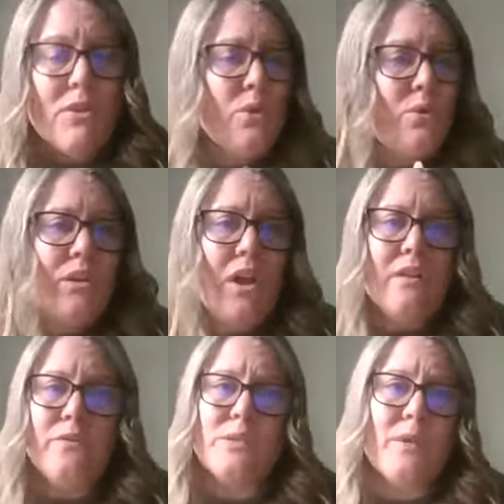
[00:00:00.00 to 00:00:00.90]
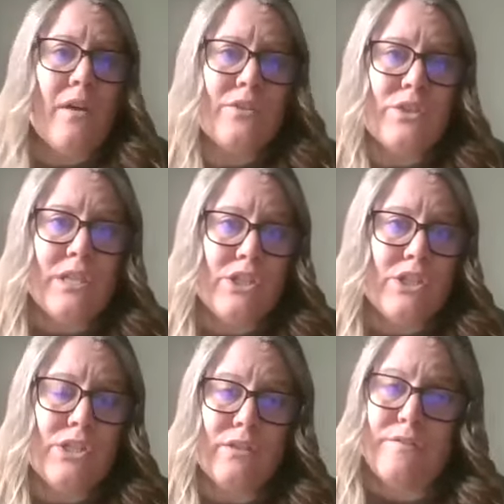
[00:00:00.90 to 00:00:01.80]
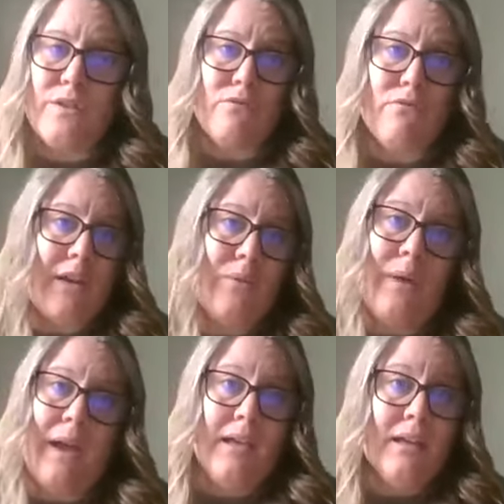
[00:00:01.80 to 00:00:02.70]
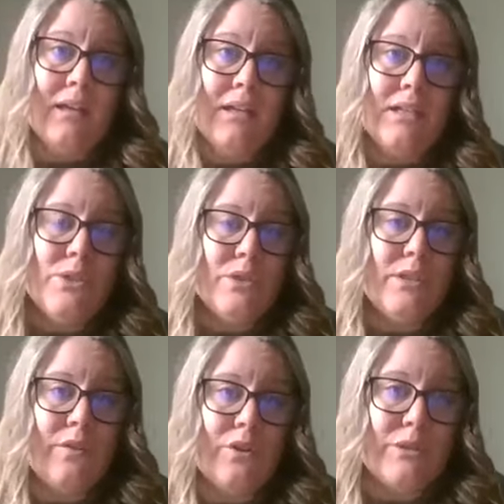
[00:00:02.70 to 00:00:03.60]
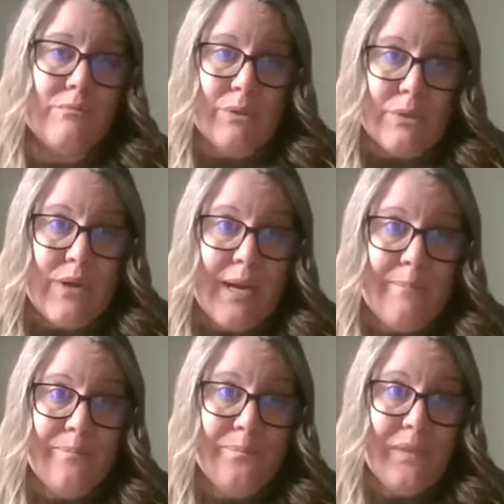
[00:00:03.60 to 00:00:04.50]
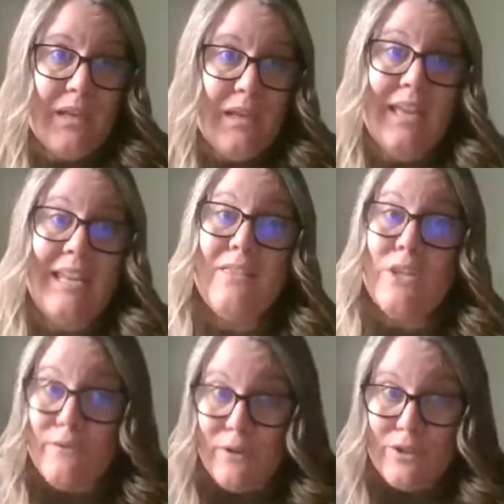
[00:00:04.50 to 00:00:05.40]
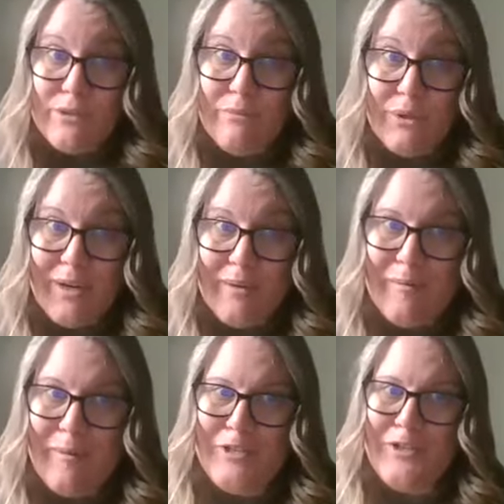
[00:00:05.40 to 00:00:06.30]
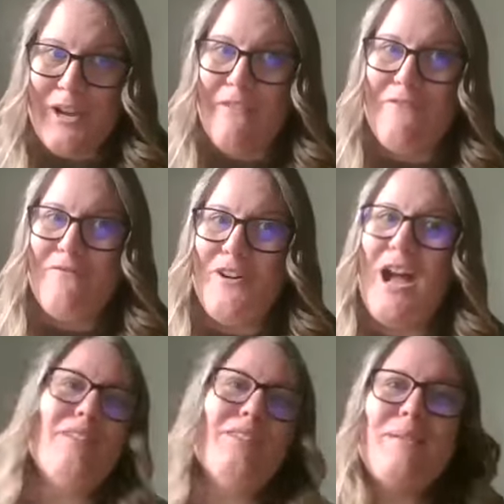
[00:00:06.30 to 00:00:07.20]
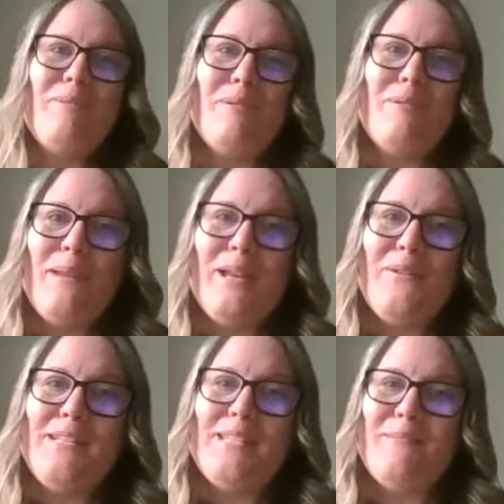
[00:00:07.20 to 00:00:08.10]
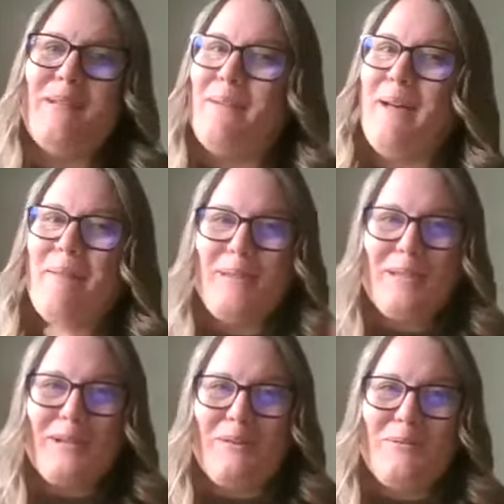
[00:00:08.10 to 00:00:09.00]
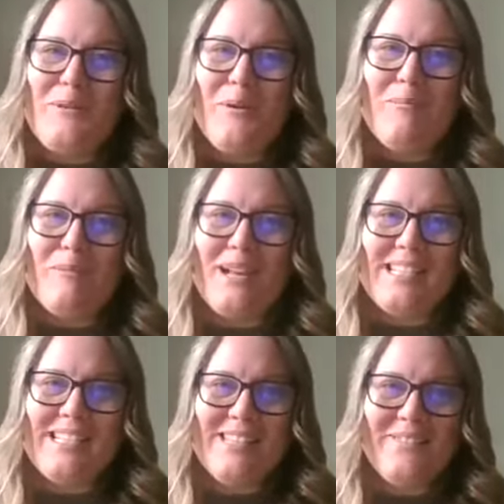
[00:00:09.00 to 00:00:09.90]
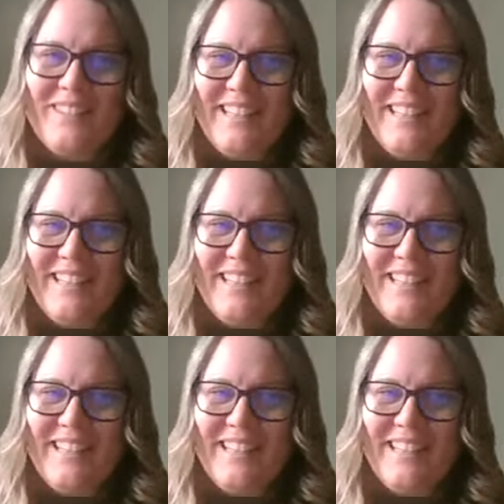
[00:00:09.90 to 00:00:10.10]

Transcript: or a law enforcement officer can just defer right away to a diversion program. And in the diversion program, I'm not sure how deep you want me to go into it, but I'm happy to go through the whole process if you'd